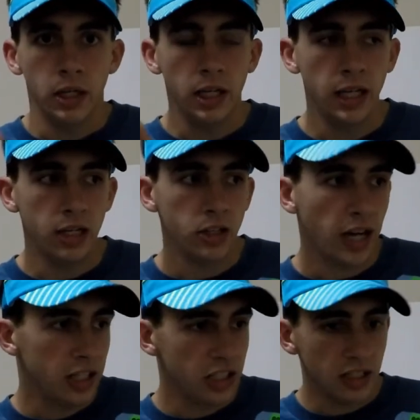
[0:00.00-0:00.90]
And
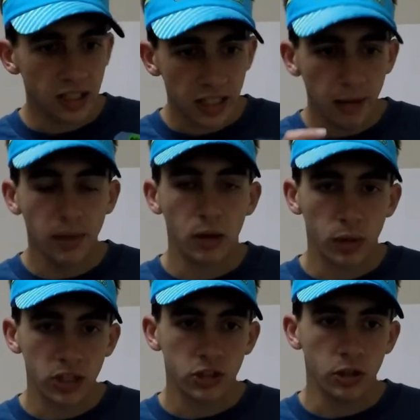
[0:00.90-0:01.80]
I didn't get my
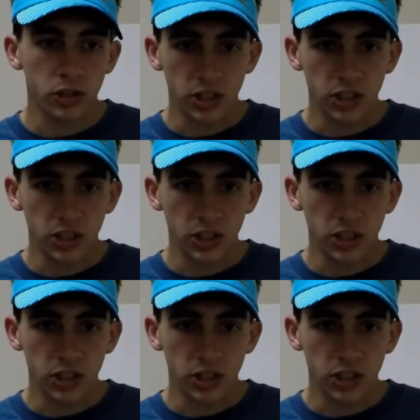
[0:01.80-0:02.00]
race soda